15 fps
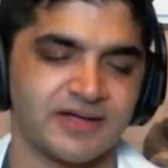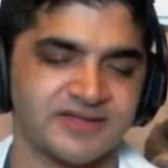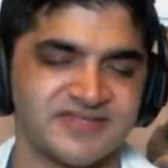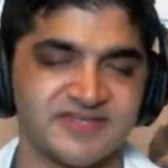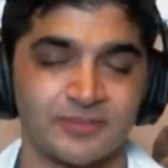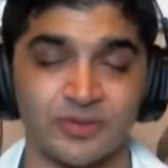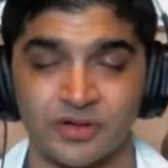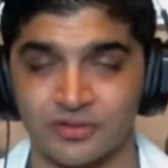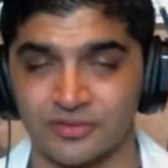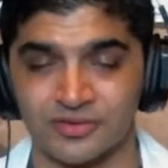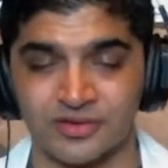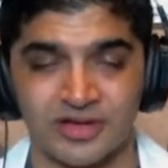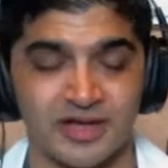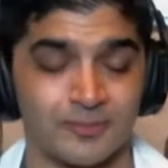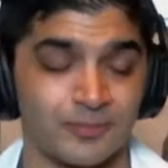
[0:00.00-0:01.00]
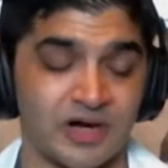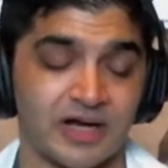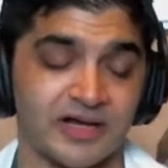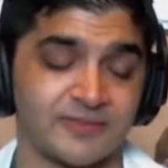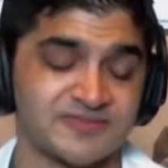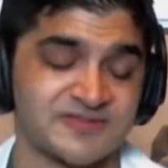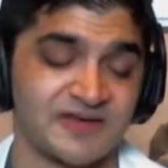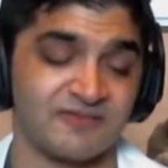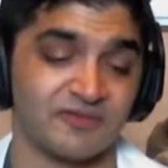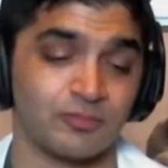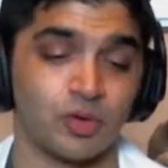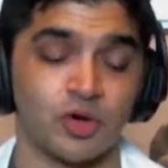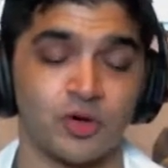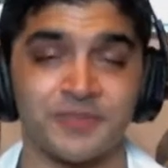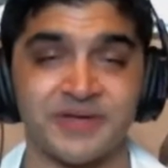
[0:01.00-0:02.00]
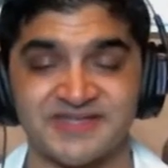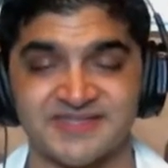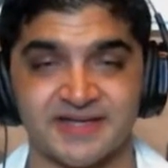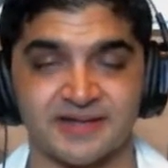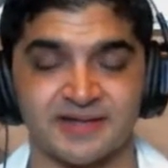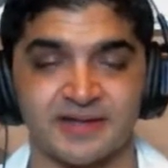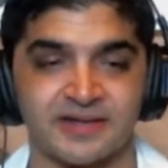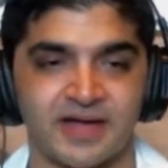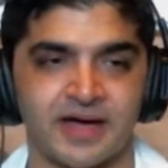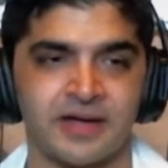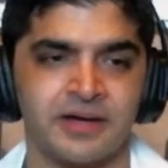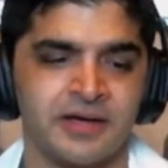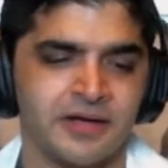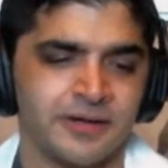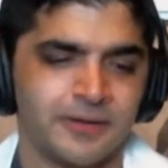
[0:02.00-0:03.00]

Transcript: Similarly, and perhaps even more basic than that,